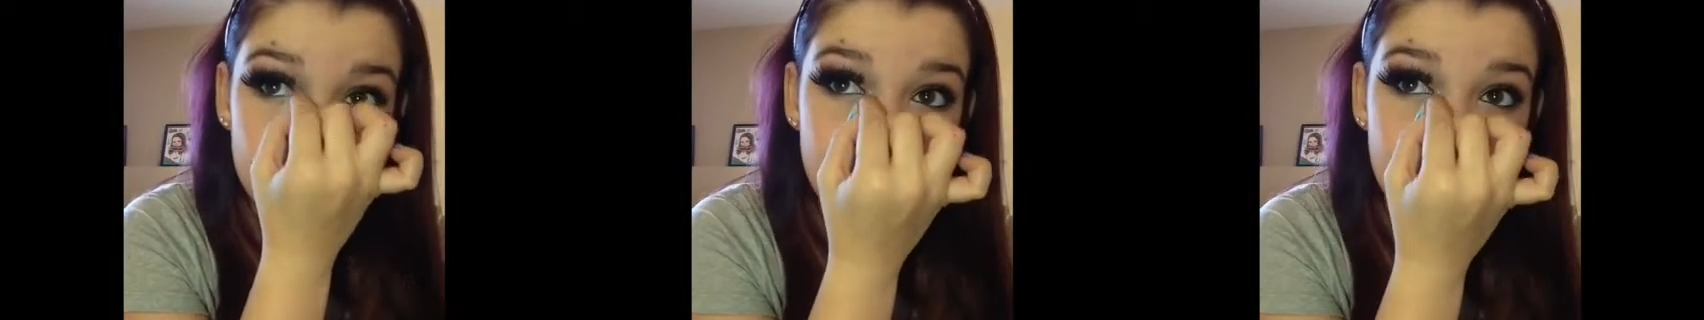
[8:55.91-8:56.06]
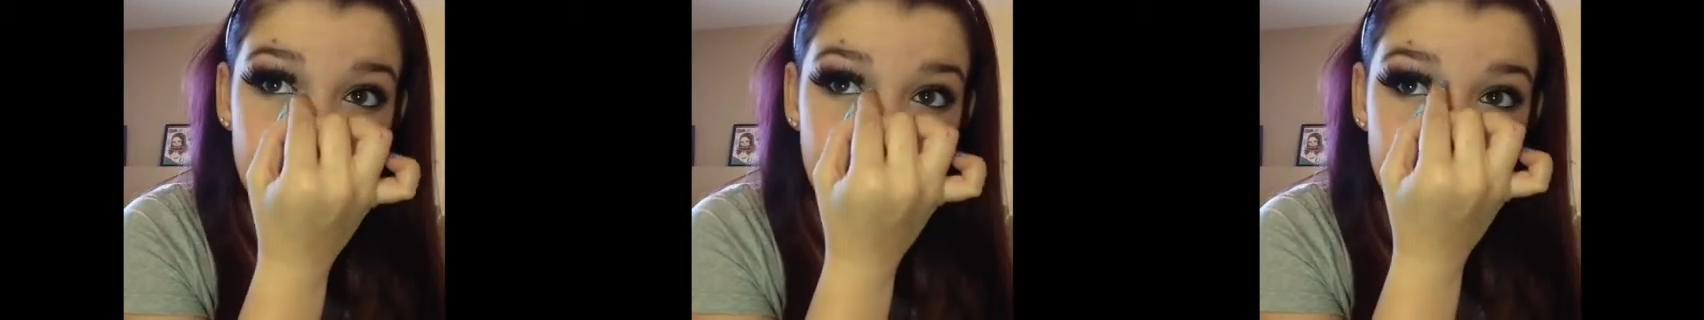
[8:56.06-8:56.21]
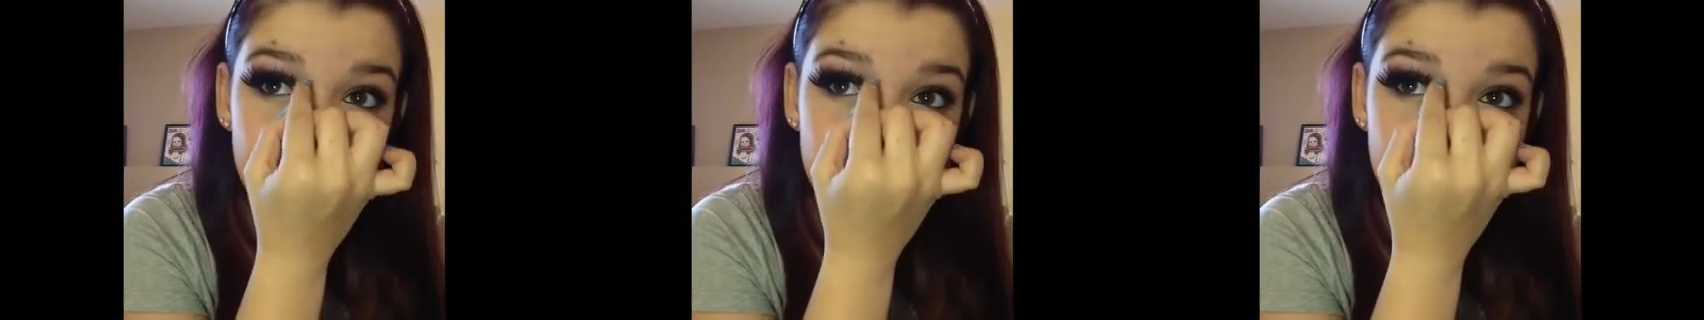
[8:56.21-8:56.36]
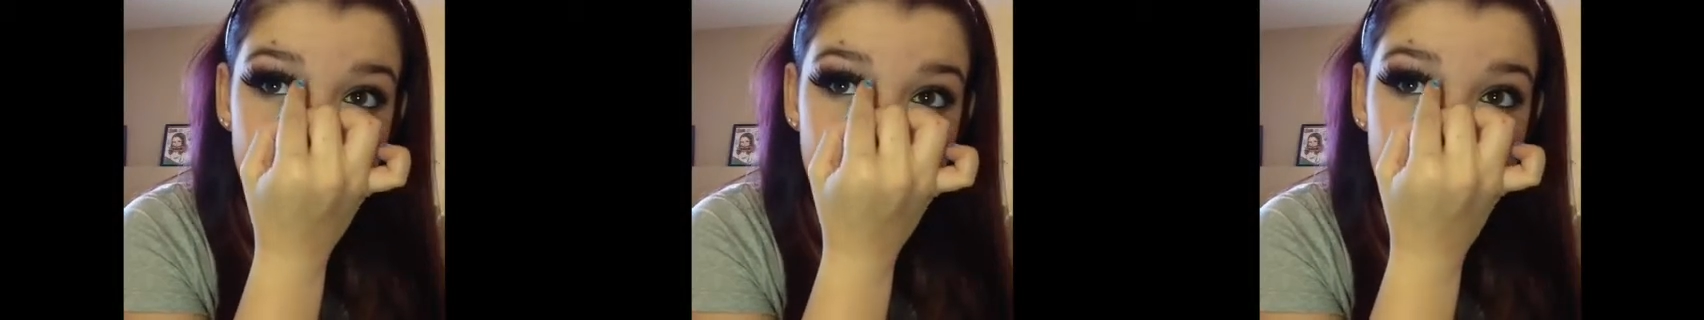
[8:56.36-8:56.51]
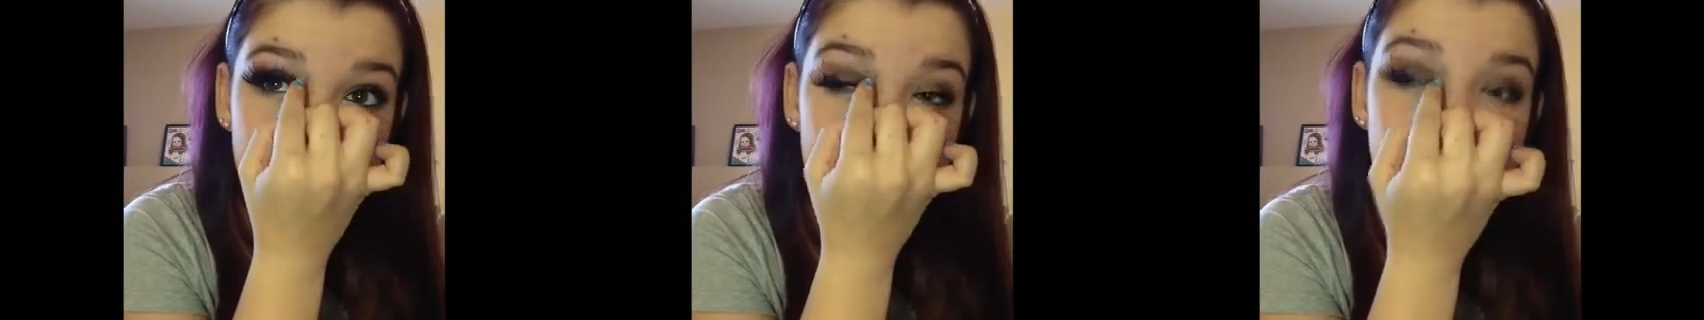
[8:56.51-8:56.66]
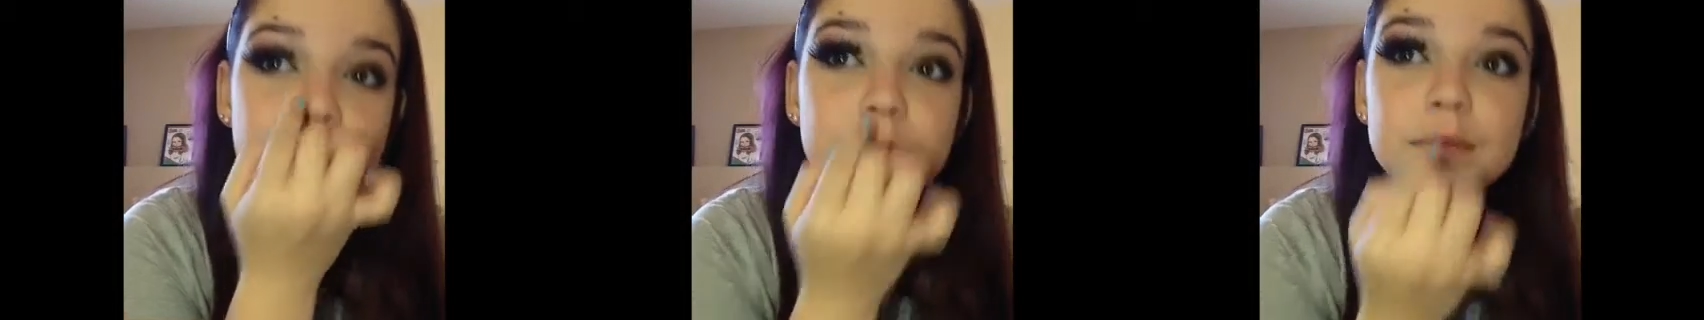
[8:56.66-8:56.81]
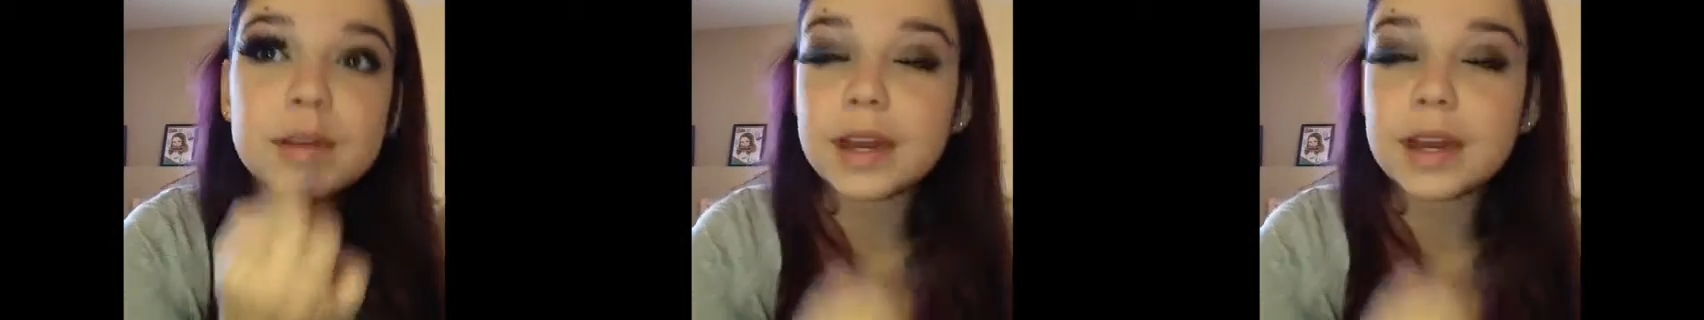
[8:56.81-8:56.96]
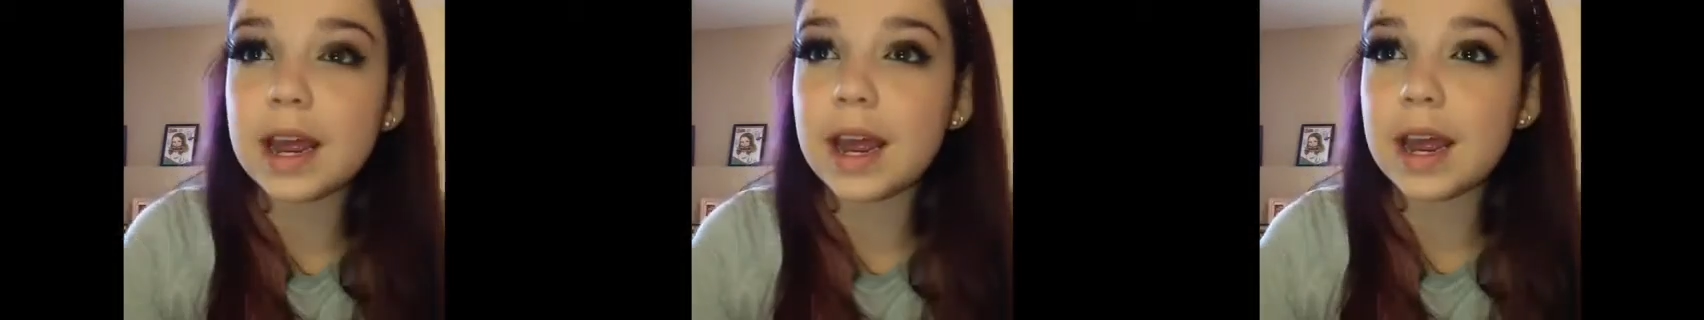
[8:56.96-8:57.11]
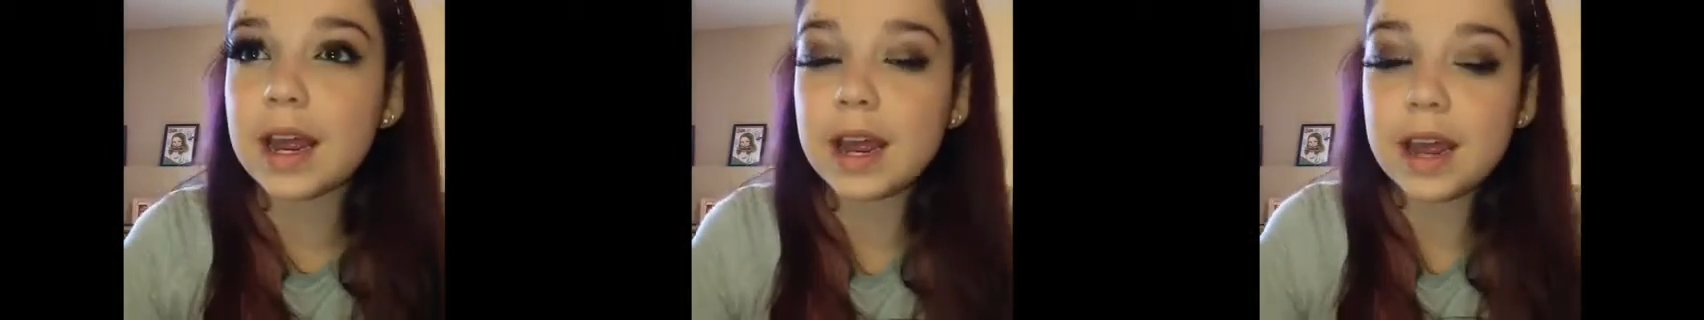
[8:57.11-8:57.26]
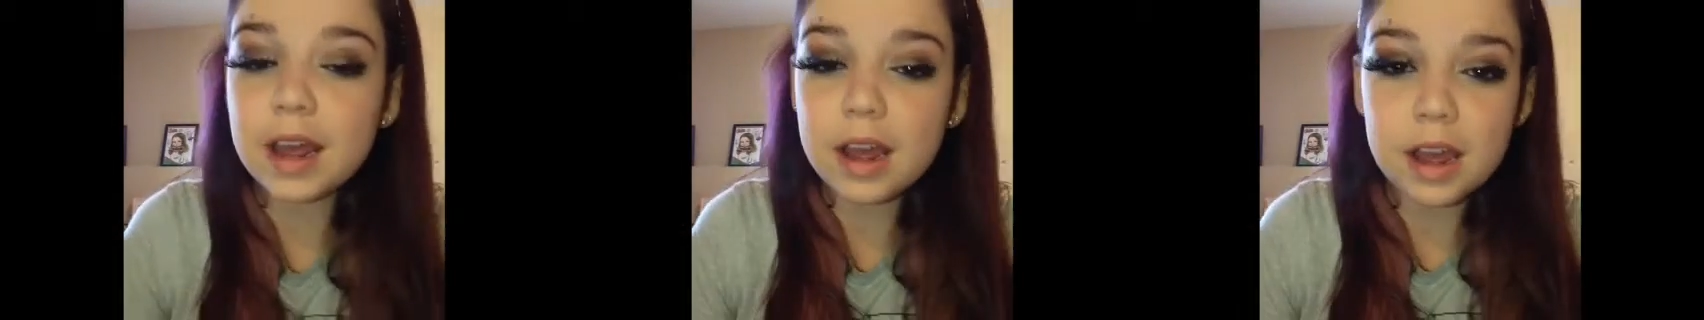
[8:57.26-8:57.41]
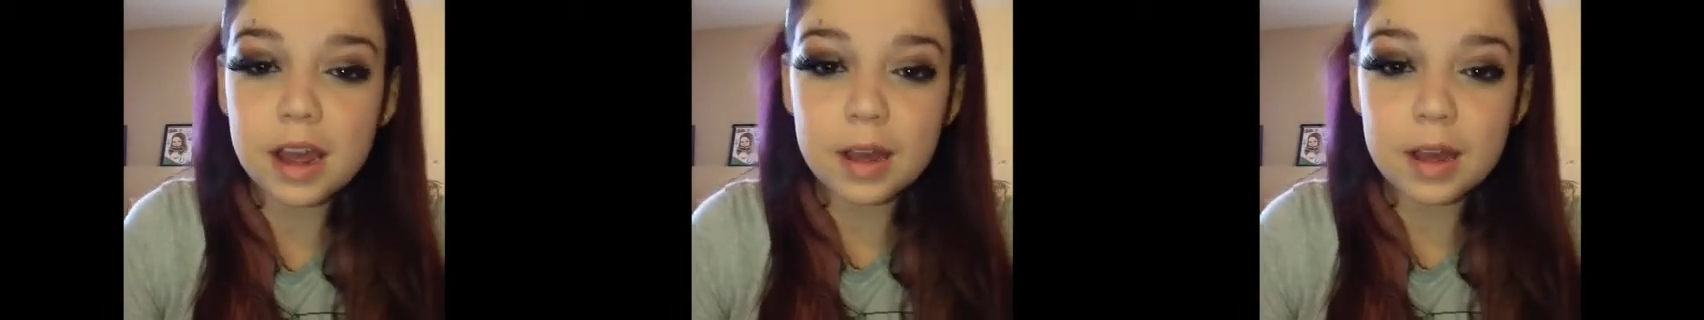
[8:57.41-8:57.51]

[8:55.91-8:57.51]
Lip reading: that I want to wear them today